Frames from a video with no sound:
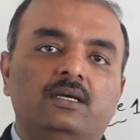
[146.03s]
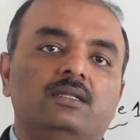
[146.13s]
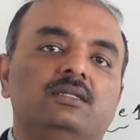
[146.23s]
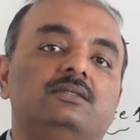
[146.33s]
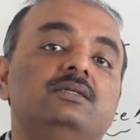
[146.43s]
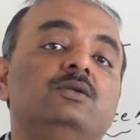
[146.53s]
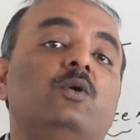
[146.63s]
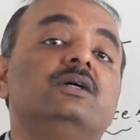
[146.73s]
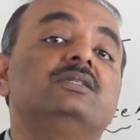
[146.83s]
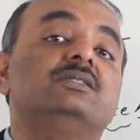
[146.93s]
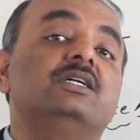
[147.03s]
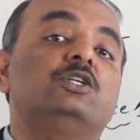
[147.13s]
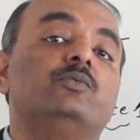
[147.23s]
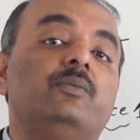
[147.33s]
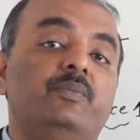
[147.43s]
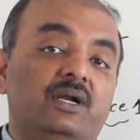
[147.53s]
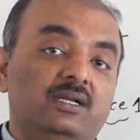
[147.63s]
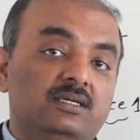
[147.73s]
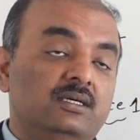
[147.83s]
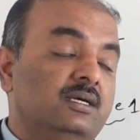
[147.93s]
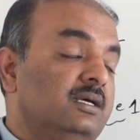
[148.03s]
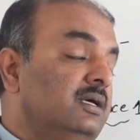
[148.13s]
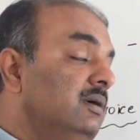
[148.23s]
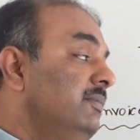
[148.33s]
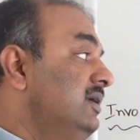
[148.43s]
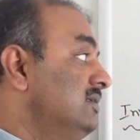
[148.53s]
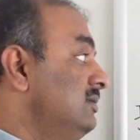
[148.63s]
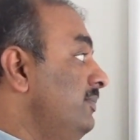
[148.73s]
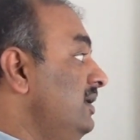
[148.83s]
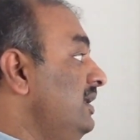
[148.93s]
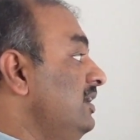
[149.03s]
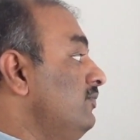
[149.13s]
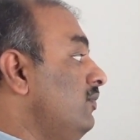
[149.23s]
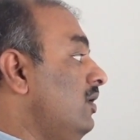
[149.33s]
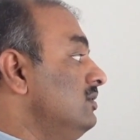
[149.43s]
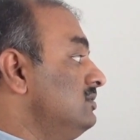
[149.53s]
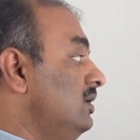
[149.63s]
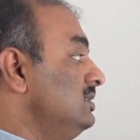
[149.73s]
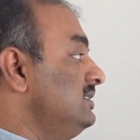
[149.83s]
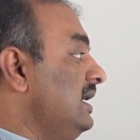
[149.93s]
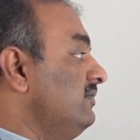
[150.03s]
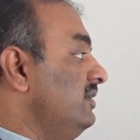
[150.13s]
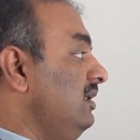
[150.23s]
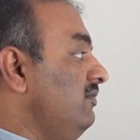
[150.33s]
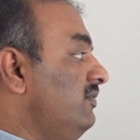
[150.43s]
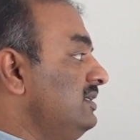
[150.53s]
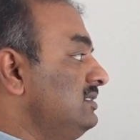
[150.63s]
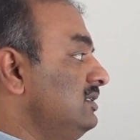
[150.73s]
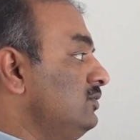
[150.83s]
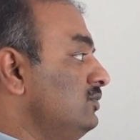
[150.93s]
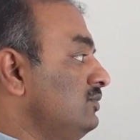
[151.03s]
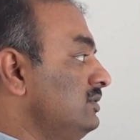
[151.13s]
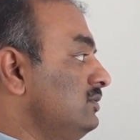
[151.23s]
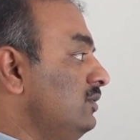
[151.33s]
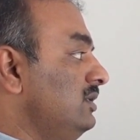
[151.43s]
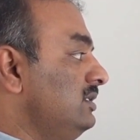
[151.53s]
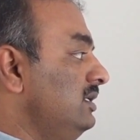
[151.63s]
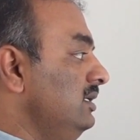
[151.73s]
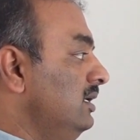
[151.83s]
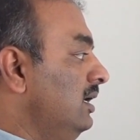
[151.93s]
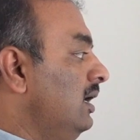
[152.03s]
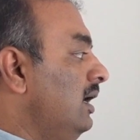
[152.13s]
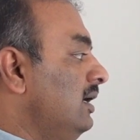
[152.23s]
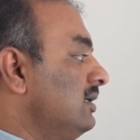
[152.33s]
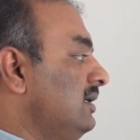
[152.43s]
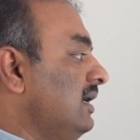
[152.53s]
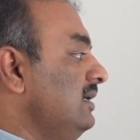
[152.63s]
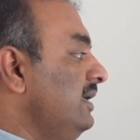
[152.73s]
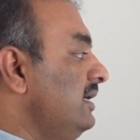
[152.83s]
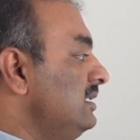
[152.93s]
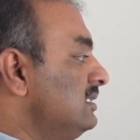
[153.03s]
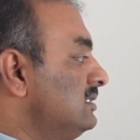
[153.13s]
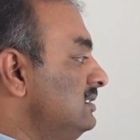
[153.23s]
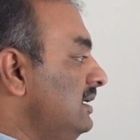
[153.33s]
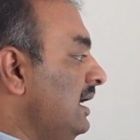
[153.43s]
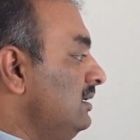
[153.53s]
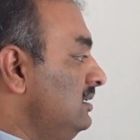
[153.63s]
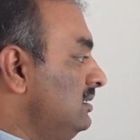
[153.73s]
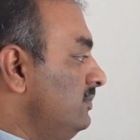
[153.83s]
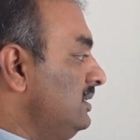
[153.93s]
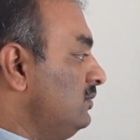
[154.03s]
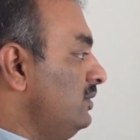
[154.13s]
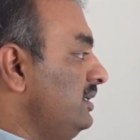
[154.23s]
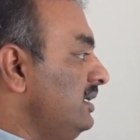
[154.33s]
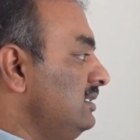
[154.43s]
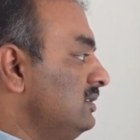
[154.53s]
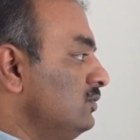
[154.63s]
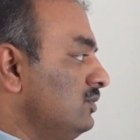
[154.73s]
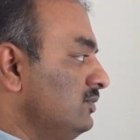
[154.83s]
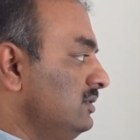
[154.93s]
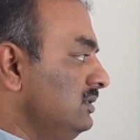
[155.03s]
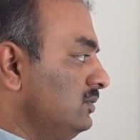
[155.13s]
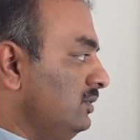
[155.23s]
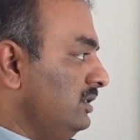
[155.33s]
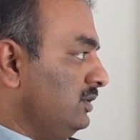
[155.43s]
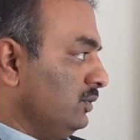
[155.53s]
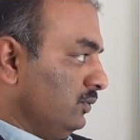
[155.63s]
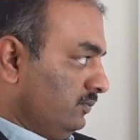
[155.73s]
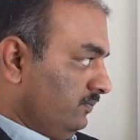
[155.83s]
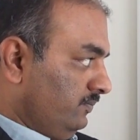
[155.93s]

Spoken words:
this invoice is yet to be billed because the bill date falls on January 1st, 2023 and current date is December 28th, 2022.